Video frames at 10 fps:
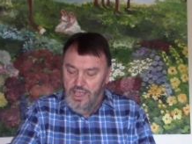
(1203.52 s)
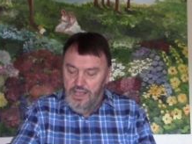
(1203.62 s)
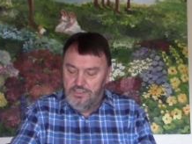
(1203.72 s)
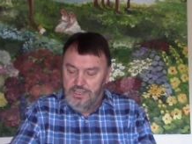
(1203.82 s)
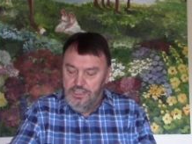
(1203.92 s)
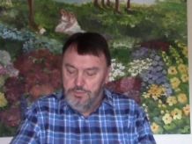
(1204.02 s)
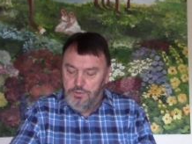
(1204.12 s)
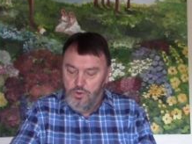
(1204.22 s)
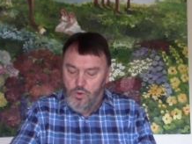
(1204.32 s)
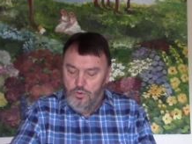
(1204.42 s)
I say this
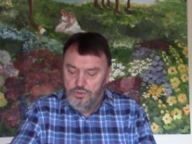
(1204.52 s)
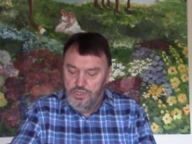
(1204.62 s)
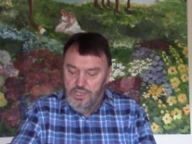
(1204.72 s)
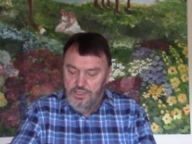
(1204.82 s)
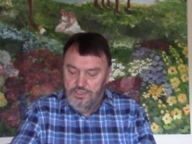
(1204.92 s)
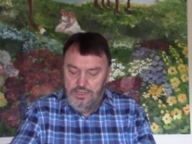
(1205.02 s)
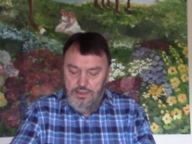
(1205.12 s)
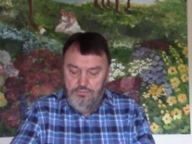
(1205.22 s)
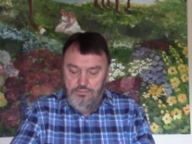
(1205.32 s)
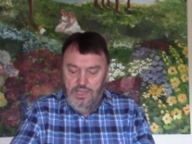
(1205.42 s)
because
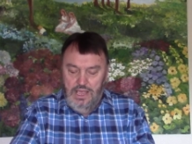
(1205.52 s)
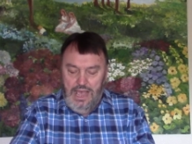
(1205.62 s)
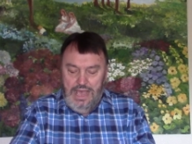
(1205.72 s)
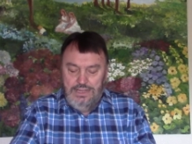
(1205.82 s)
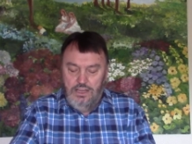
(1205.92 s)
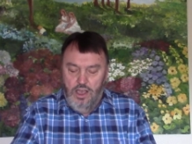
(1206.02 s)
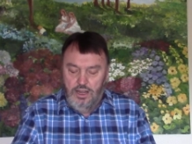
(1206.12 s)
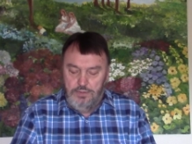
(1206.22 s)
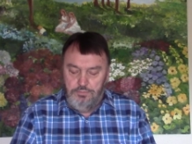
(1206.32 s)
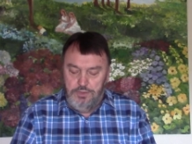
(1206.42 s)
some
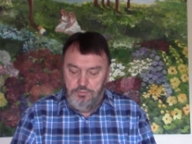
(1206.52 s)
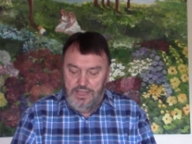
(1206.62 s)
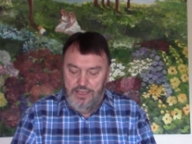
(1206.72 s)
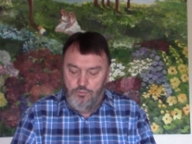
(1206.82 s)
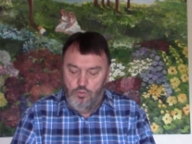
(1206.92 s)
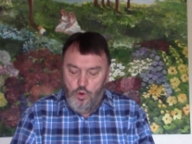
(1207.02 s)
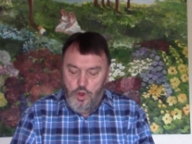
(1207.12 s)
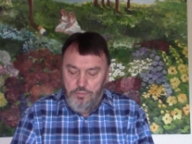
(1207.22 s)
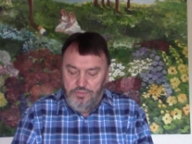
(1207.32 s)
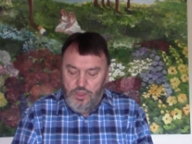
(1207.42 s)
ungodly people have
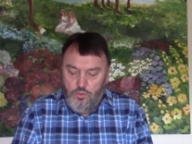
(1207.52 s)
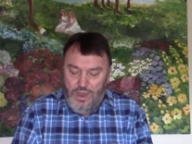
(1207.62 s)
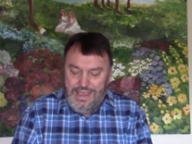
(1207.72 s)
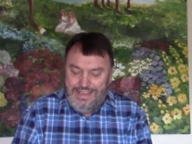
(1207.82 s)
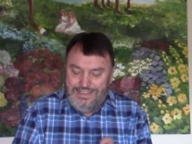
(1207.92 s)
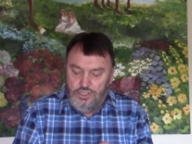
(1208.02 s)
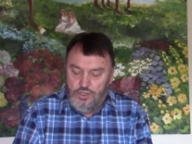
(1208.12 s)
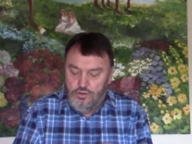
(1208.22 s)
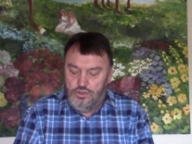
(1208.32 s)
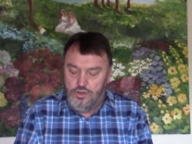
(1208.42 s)
wormed their way into
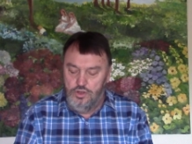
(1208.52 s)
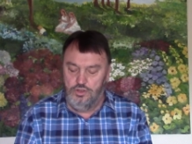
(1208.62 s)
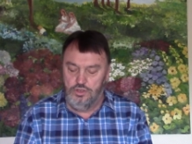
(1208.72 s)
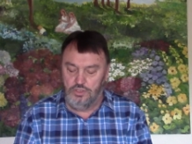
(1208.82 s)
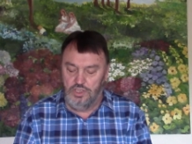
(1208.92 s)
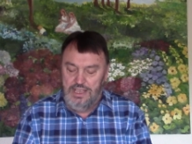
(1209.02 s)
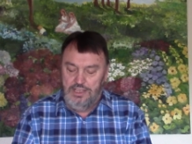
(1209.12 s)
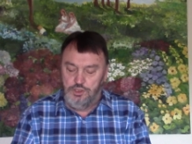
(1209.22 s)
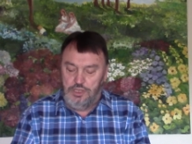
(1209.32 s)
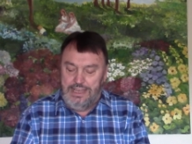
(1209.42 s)
your churches,
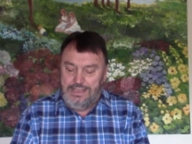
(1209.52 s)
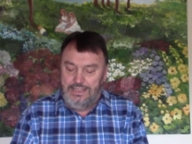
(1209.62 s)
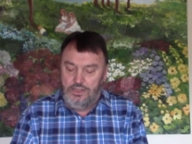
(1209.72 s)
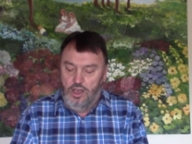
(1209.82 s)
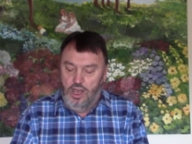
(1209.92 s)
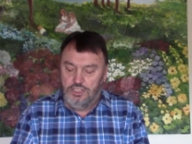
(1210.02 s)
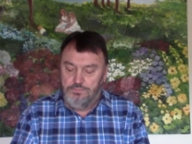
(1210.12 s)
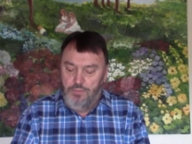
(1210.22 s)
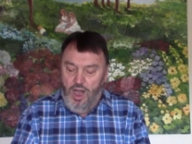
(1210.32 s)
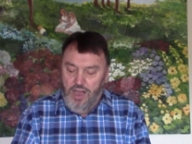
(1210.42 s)
saying that God's
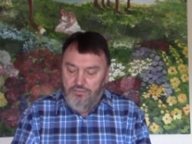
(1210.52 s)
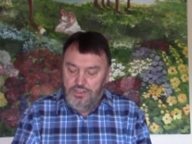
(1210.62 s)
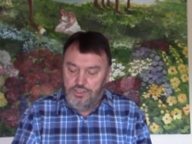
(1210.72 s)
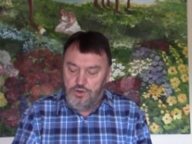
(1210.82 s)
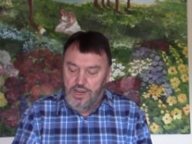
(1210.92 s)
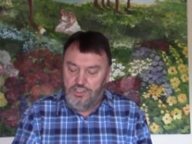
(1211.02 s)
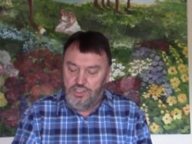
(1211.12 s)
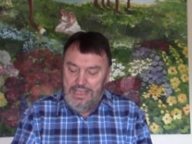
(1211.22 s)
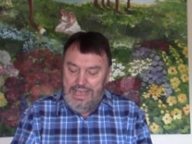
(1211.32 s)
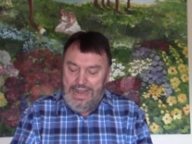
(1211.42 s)
marvelous
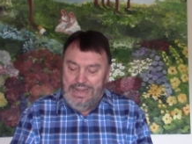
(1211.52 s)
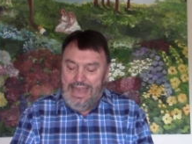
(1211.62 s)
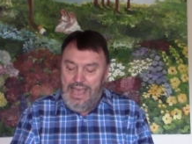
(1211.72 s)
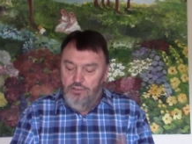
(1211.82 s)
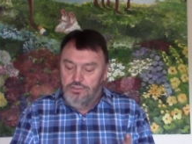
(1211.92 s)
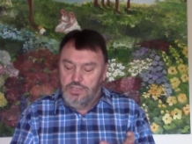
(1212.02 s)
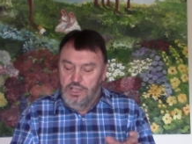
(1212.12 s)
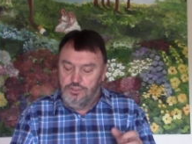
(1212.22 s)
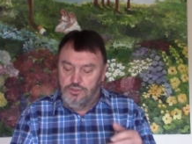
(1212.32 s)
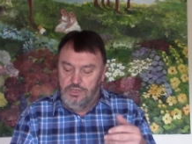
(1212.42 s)
grace allows
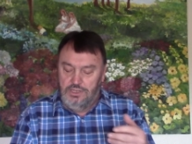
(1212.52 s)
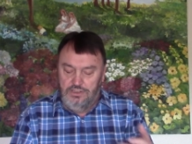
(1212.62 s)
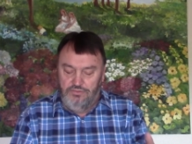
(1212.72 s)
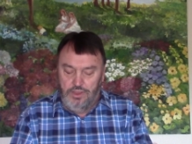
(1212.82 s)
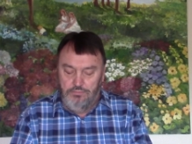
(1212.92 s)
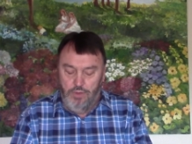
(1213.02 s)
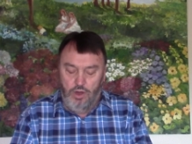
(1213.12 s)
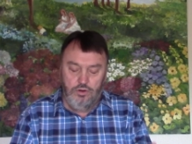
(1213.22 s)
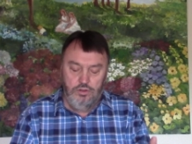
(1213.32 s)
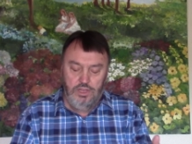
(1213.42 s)
us to live
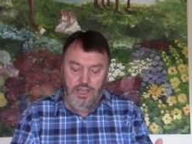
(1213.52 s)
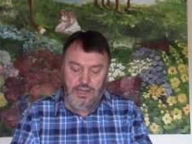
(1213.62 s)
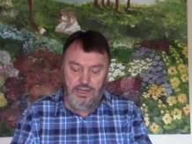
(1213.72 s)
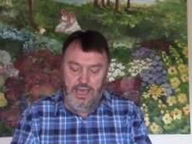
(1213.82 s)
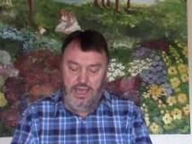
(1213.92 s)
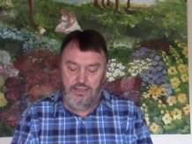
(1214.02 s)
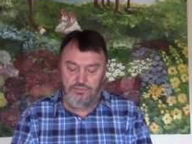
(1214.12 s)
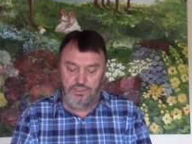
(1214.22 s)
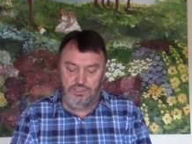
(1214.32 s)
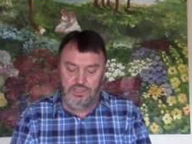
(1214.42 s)
immoral
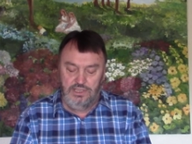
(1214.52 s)
lives.